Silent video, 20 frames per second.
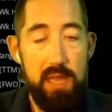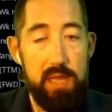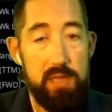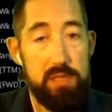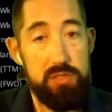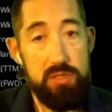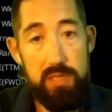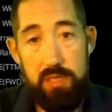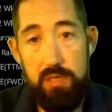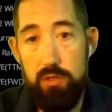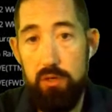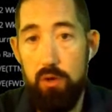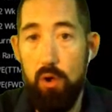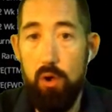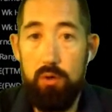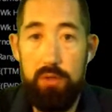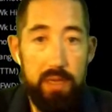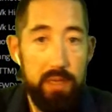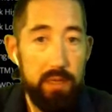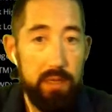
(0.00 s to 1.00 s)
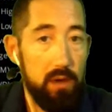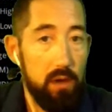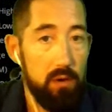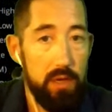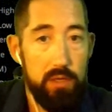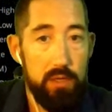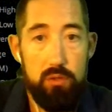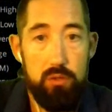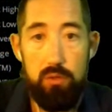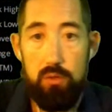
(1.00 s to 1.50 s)
So then you go, okay, all
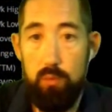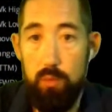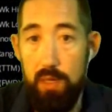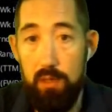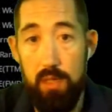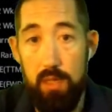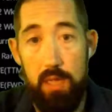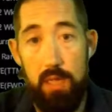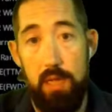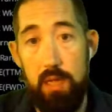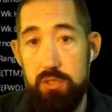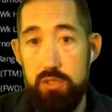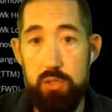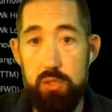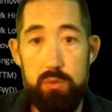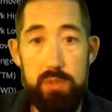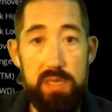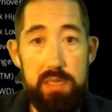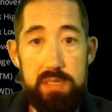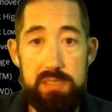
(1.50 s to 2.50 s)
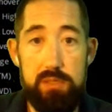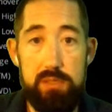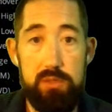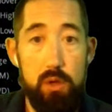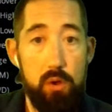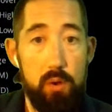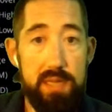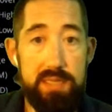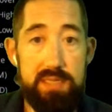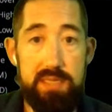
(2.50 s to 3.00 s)
right, cool. Well, two years
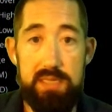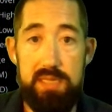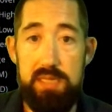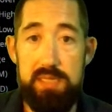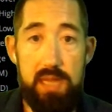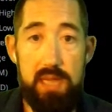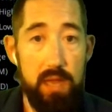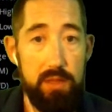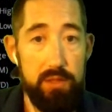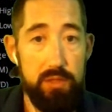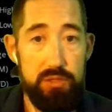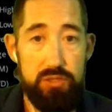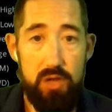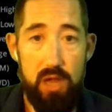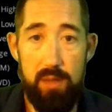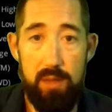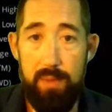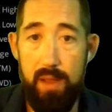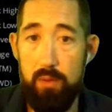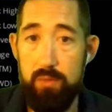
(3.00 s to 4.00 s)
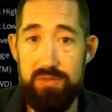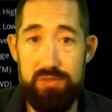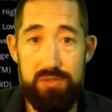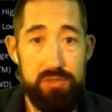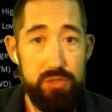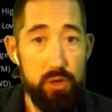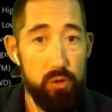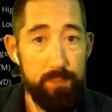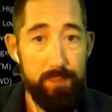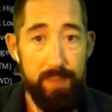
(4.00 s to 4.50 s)
ago, I did this other job. I was
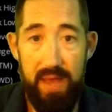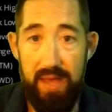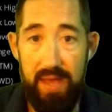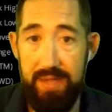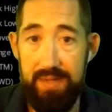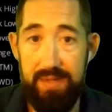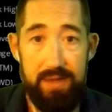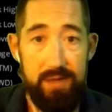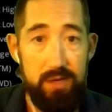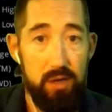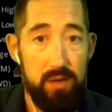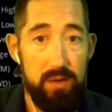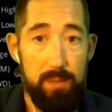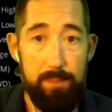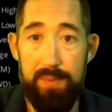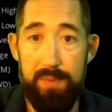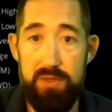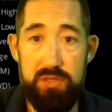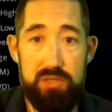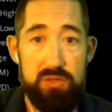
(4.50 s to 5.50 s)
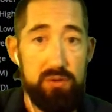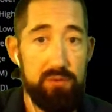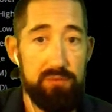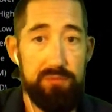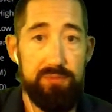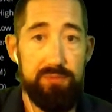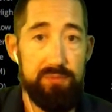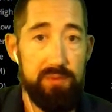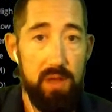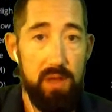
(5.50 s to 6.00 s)
dope at it. I got a bunch
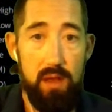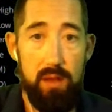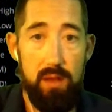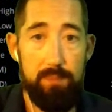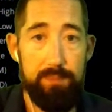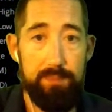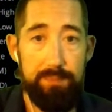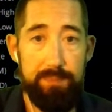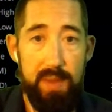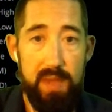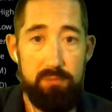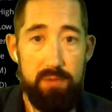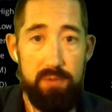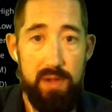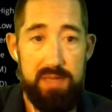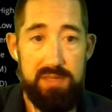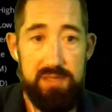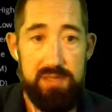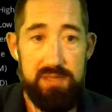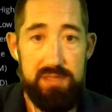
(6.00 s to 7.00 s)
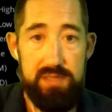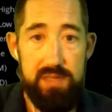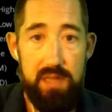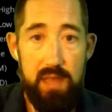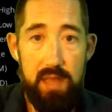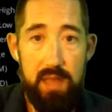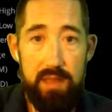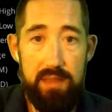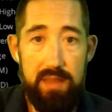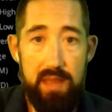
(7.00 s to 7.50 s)
of uh, pay raises
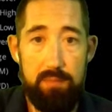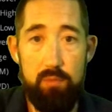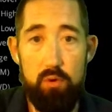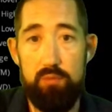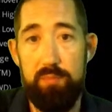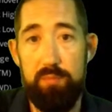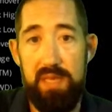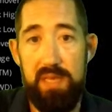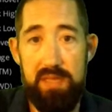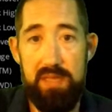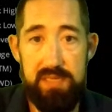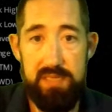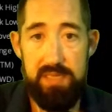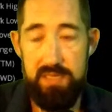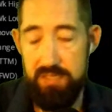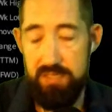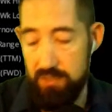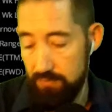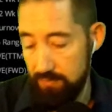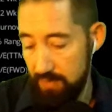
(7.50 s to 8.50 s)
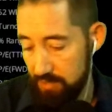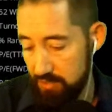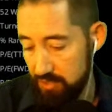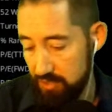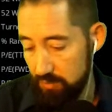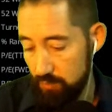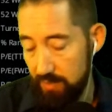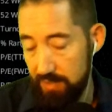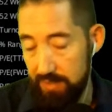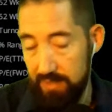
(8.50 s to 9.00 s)
that moved me into this
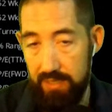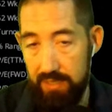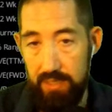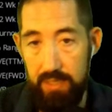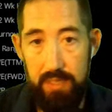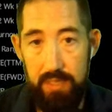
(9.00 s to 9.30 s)
direction with it.